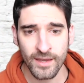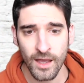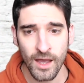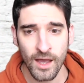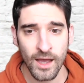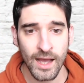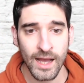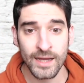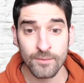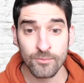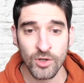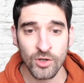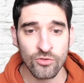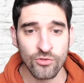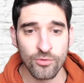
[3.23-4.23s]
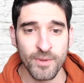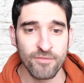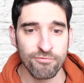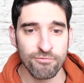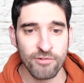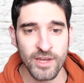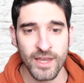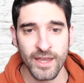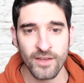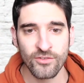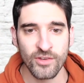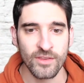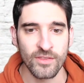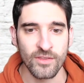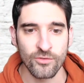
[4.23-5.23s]
I'm going to be free
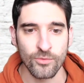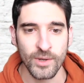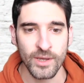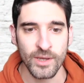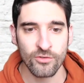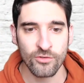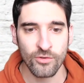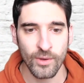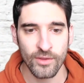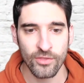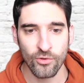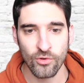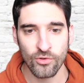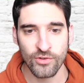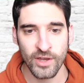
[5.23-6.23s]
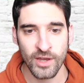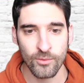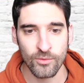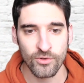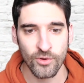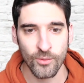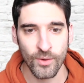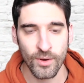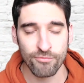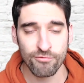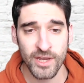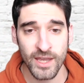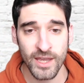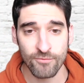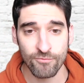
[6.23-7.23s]
hitting this week, so I thought I would do a free
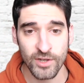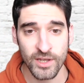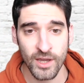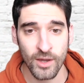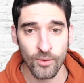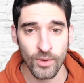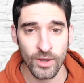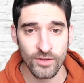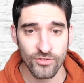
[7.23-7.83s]
hit video,